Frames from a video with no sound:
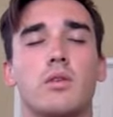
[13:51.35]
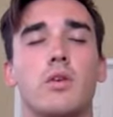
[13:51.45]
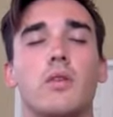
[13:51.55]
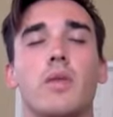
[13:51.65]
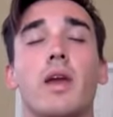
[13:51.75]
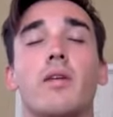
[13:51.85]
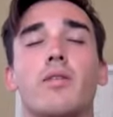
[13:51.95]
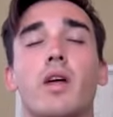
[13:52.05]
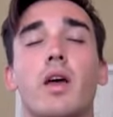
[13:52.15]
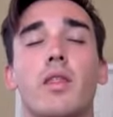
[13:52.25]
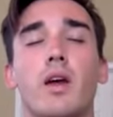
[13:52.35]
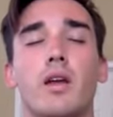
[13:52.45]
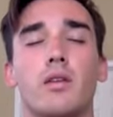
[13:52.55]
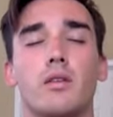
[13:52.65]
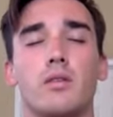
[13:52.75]
Or you may have
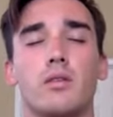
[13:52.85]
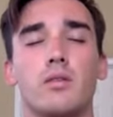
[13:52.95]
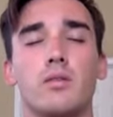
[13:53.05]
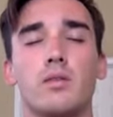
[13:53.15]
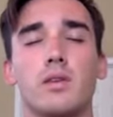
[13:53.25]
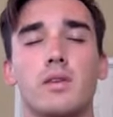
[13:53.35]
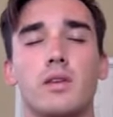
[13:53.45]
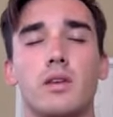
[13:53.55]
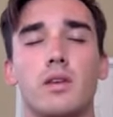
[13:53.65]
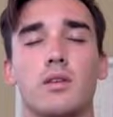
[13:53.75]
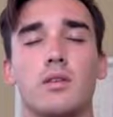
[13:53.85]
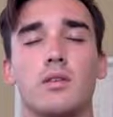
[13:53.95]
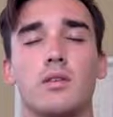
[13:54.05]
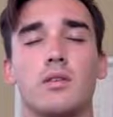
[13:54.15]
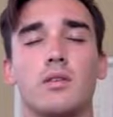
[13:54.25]
thought that recently.
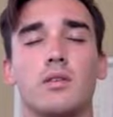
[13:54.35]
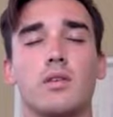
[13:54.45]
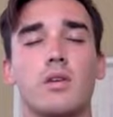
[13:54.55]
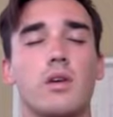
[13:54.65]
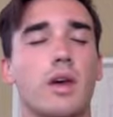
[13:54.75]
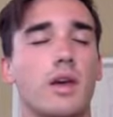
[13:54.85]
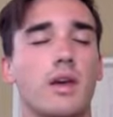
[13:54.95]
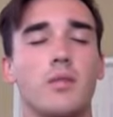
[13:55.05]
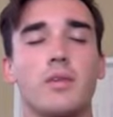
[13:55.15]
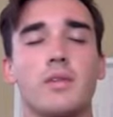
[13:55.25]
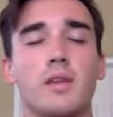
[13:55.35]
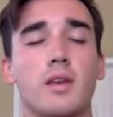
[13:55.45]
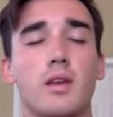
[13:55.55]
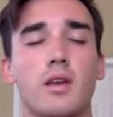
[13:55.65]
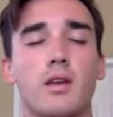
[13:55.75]
I can't be
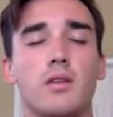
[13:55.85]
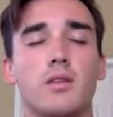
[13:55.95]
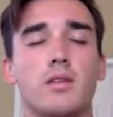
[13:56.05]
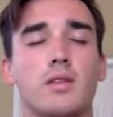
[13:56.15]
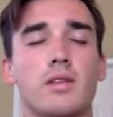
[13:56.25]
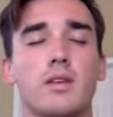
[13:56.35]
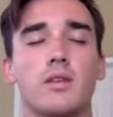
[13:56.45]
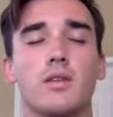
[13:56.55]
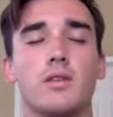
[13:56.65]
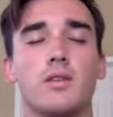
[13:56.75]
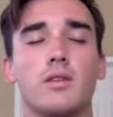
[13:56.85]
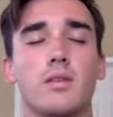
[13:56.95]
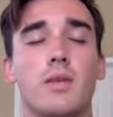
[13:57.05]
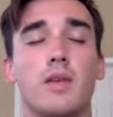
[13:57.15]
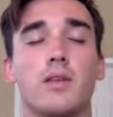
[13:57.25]
sitting here listening
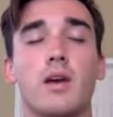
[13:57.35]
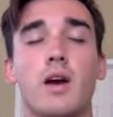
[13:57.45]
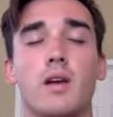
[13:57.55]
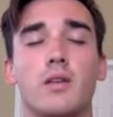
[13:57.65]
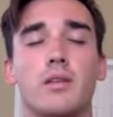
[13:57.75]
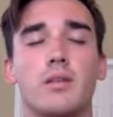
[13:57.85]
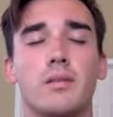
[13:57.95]
to Ben talk.